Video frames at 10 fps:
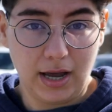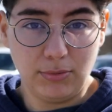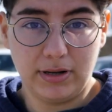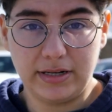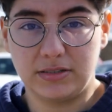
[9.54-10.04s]
I
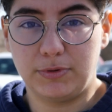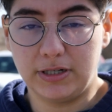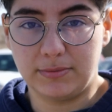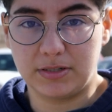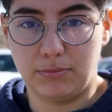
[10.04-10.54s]
would like to bring
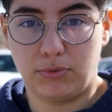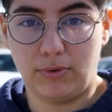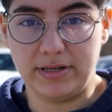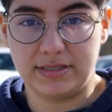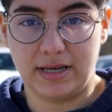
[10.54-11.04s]
up some
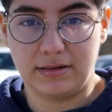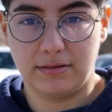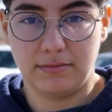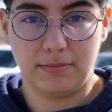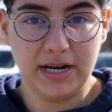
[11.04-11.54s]
points that
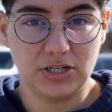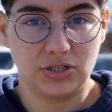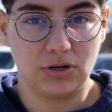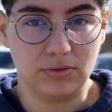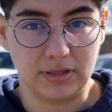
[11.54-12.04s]
might
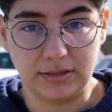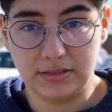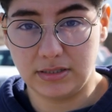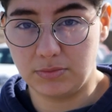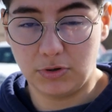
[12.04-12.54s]
show that
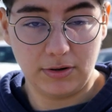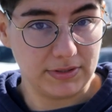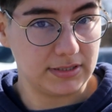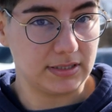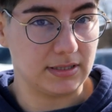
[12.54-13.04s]
this is more of a
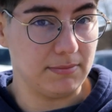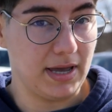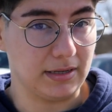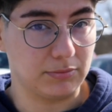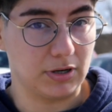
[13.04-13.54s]

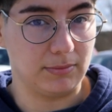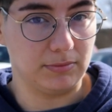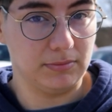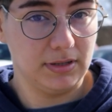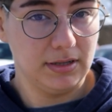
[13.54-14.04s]
systematic problem